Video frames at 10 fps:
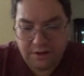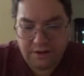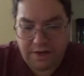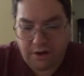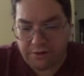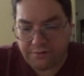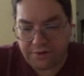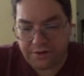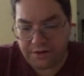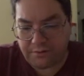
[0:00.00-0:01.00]
Power
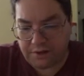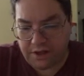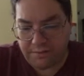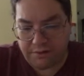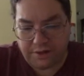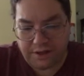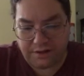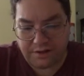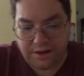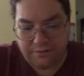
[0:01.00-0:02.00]
efficiency, reliability, and
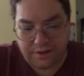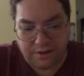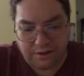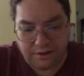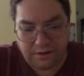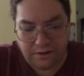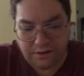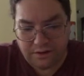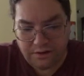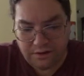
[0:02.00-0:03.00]
safety.
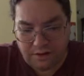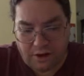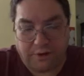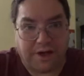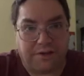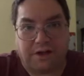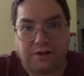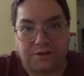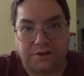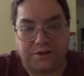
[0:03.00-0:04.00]
Oh, it had the
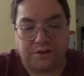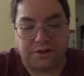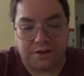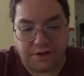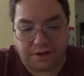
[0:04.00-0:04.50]
colors in the list here.